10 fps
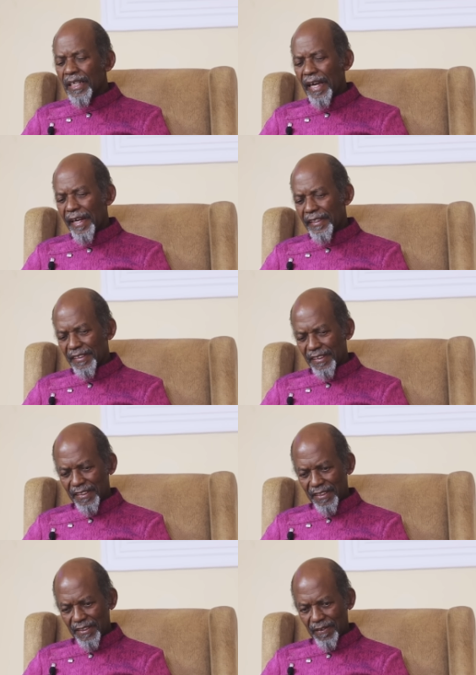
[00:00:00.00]
And
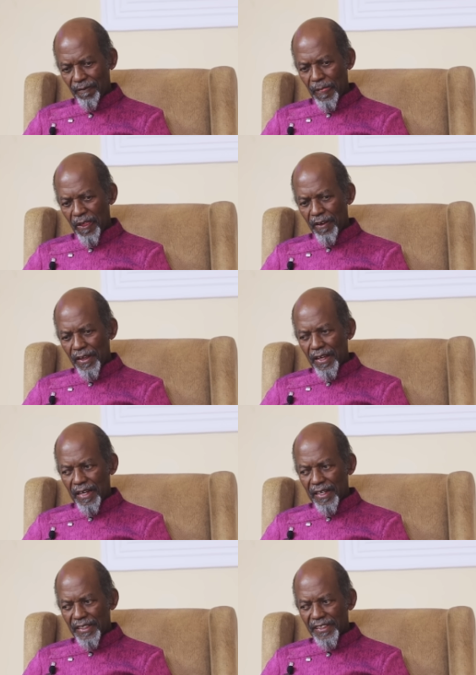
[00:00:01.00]

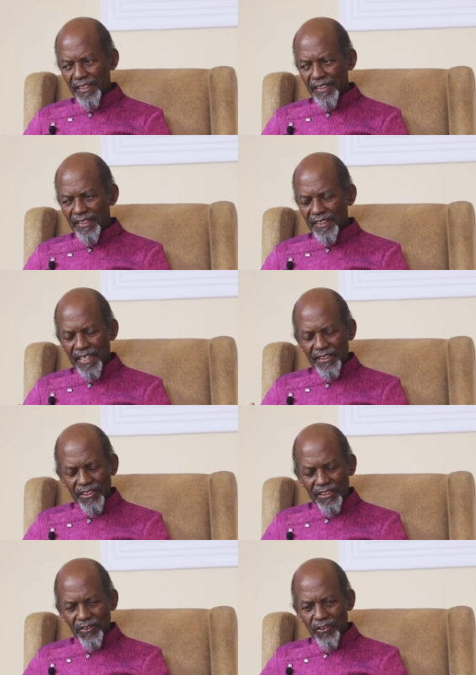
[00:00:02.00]
the
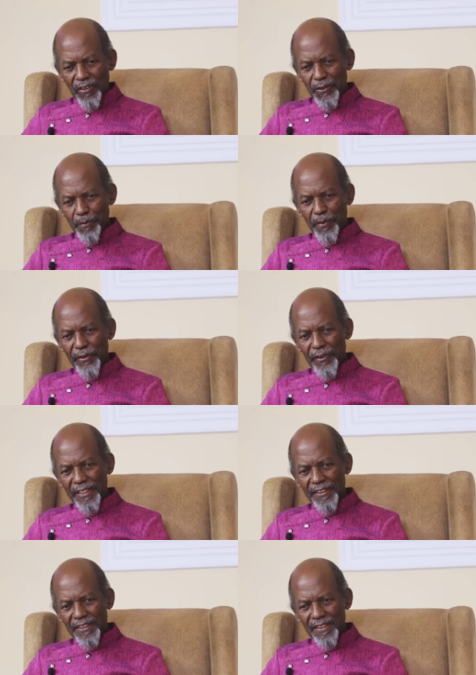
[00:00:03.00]
intentions of
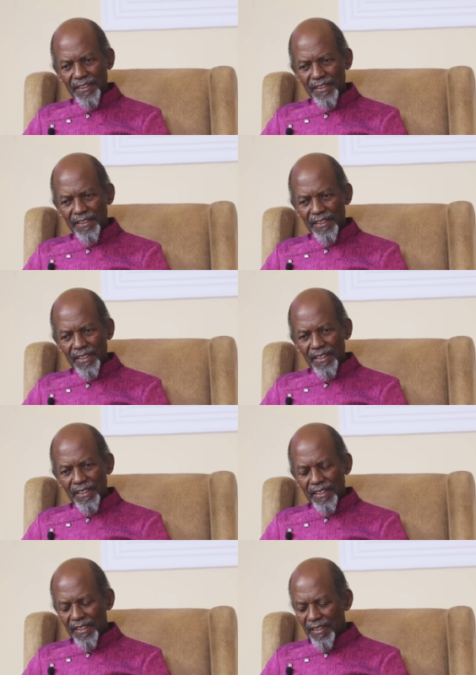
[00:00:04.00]
spirit
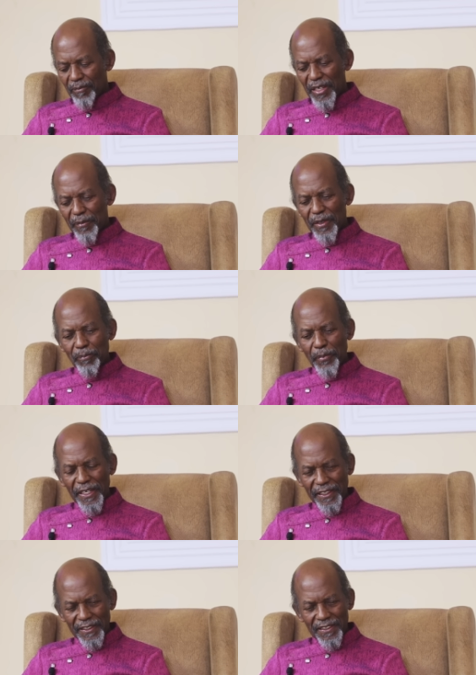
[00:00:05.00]
may be
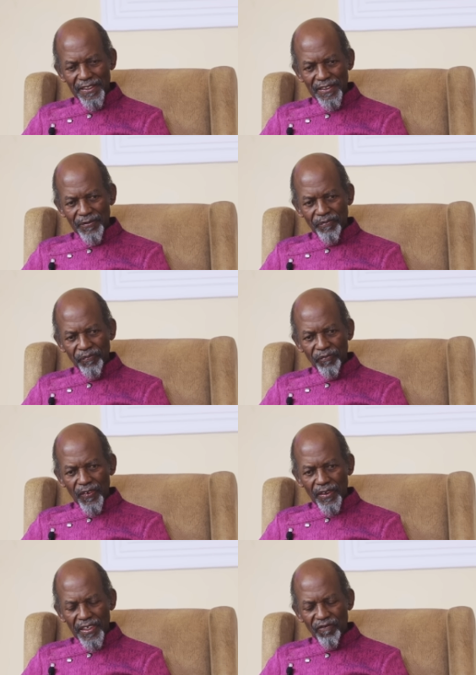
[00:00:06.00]
picked.
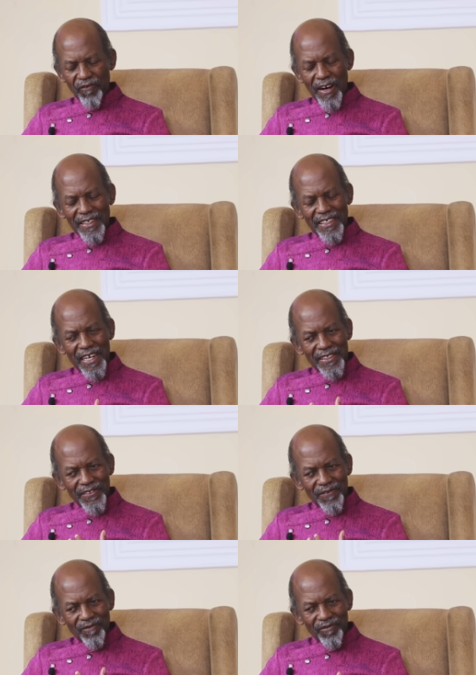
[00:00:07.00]
If one
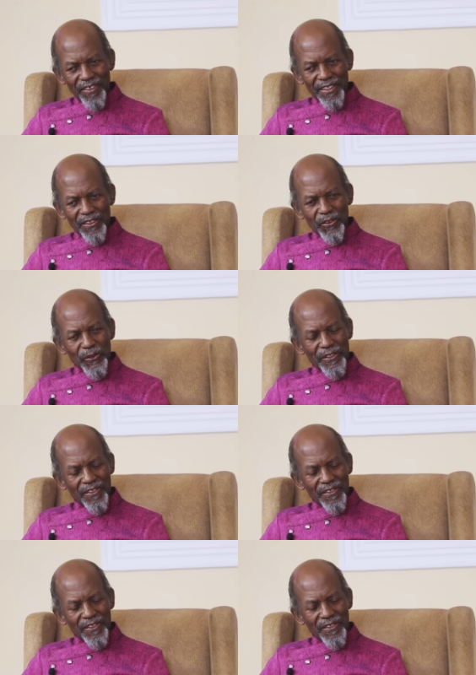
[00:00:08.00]
has very good